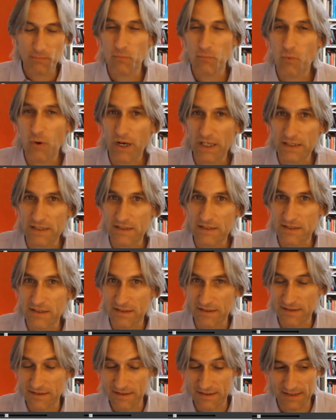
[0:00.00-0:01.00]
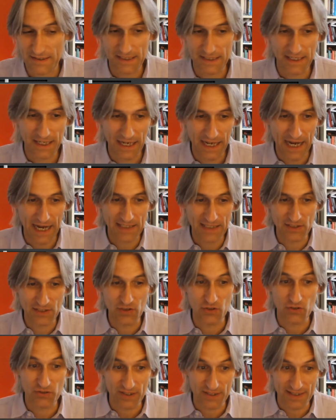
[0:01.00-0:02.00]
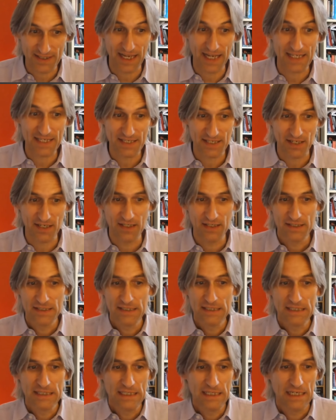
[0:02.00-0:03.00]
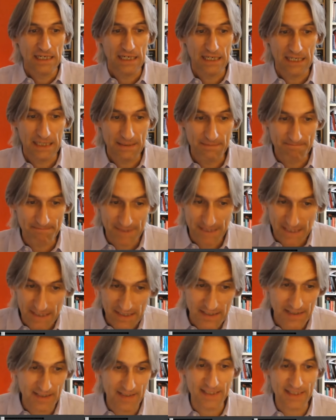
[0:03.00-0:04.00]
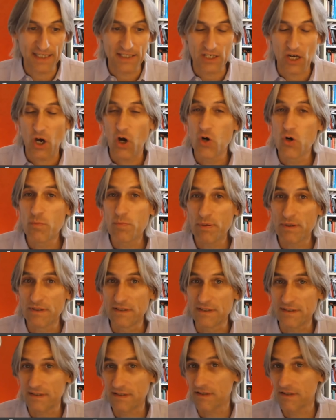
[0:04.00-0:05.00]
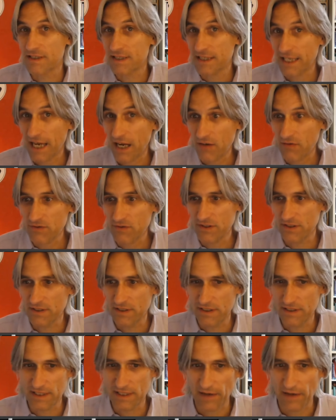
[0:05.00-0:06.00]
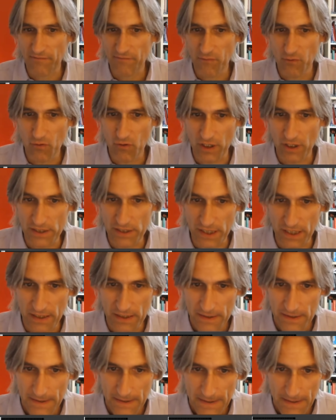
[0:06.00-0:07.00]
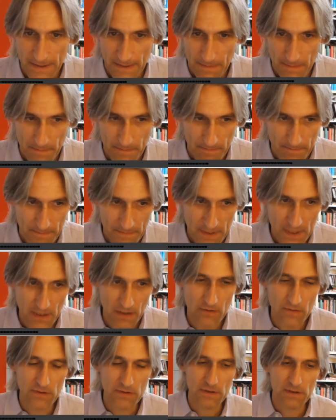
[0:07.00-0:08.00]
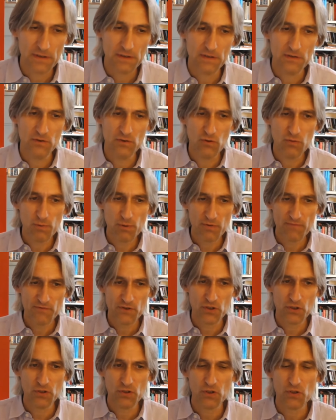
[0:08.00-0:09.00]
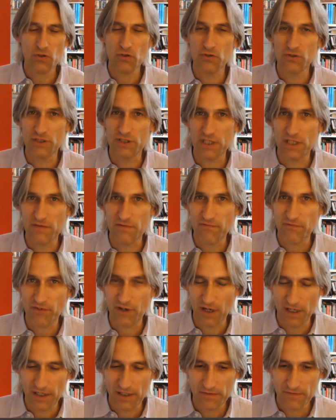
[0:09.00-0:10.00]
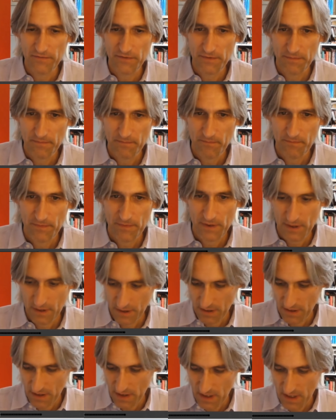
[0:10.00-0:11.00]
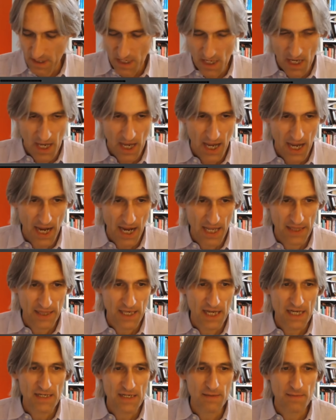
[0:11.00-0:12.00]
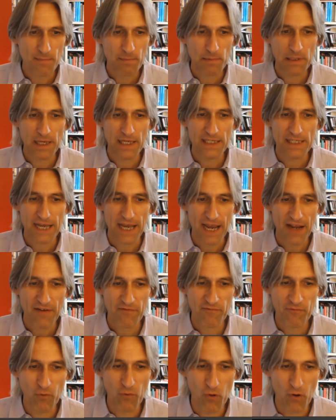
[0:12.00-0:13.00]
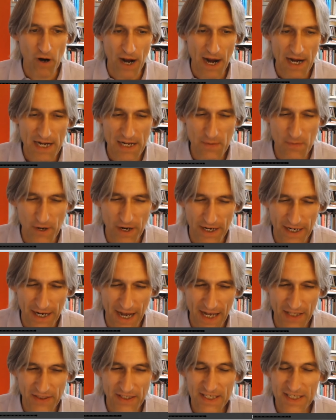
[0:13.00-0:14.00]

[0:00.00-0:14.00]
white just hasn't got the center, um, the, the center opens, so this counters this f4 idea. So Dubov took on d5, and then played f4 anyway. And